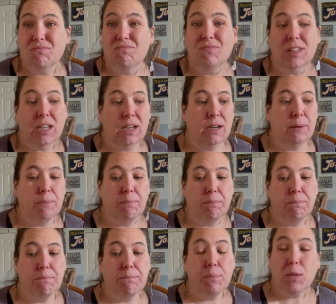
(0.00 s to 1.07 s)
Yeah.
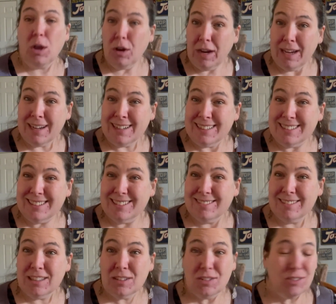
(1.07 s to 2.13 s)
All right, guys,
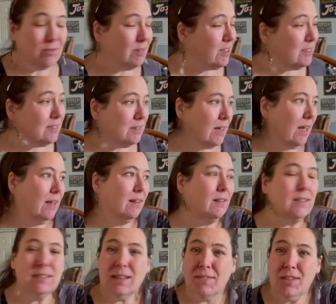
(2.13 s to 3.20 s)
let's
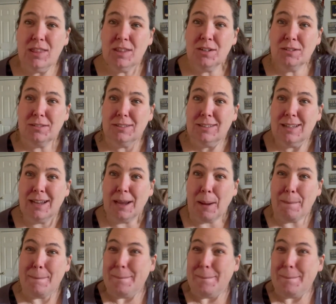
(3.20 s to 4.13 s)
have a Thursday.